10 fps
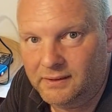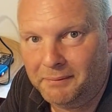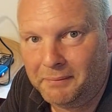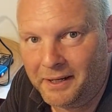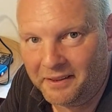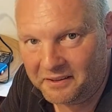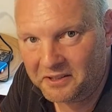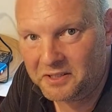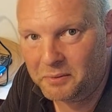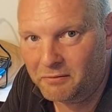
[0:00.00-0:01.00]
matter though,
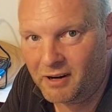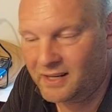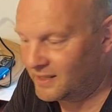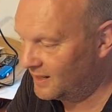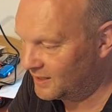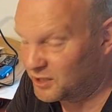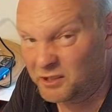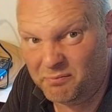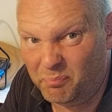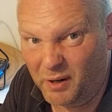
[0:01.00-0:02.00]
does it, with racing? It's
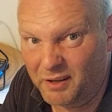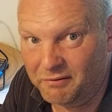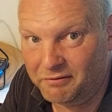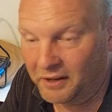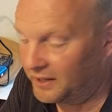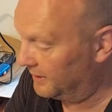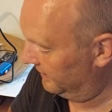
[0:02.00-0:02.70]
just brilliant fun.